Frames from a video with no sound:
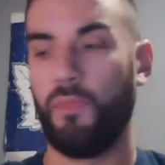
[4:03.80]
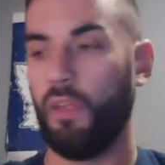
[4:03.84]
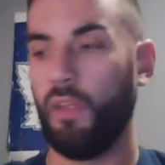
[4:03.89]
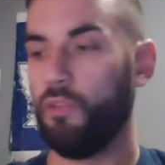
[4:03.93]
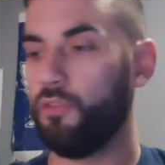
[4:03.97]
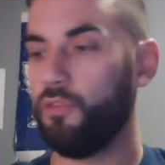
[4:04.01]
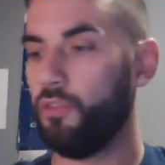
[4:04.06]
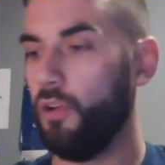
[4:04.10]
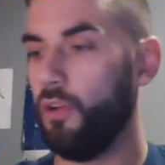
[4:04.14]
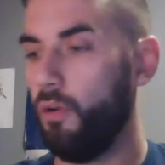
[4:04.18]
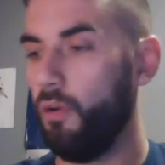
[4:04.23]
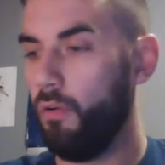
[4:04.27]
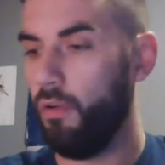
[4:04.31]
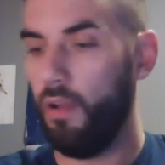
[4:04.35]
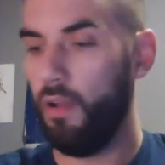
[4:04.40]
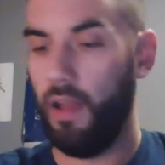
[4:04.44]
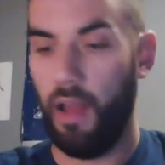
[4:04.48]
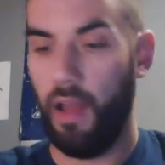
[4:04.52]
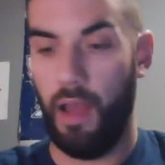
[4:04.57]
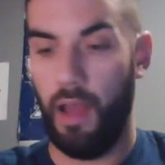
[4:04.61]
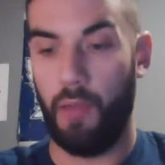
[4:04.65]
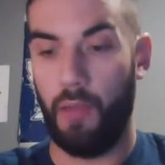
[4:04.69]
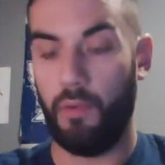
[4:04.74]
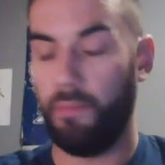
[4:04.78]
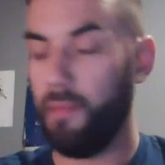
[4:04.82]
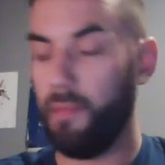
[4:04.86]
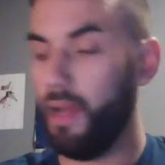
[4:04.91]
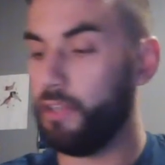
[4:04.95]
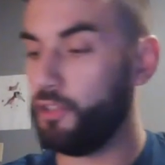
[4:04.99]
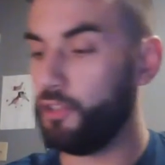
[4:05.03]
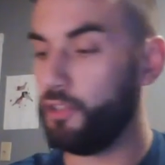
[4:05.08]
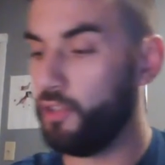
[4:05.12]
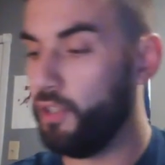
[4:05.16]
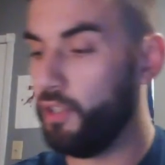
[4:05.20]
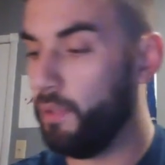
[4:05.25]
So I would
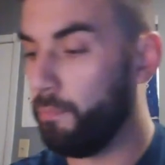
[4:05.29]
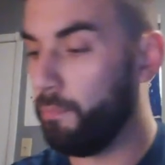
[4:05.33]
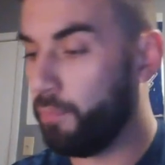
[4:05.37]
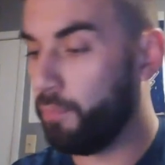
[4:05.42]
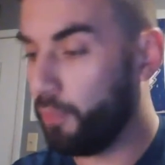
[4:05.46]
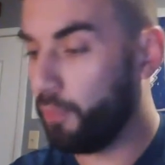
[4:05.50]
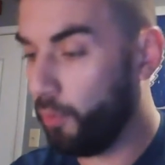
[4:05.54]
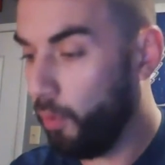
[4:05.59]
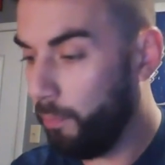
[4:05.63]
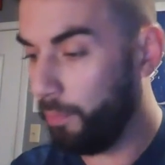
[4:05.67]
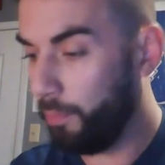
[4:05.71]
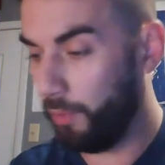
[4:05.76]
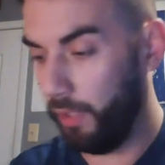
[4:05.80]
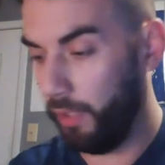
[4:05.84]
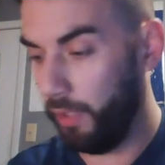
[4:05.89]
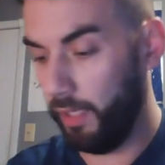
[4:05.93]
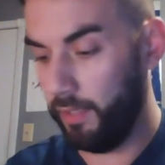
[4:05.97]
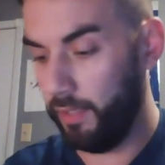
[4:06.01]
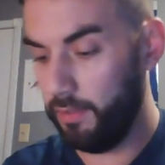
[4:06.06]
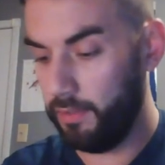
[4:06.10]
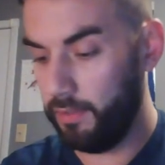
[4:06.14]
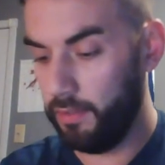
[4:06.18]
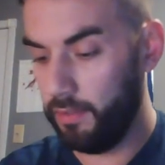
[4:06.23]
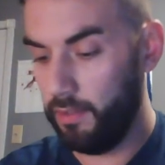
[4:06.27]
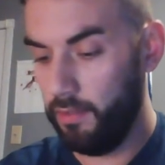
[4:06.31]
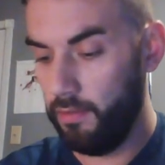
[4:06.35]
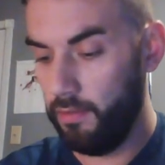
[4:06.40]
match the appropriate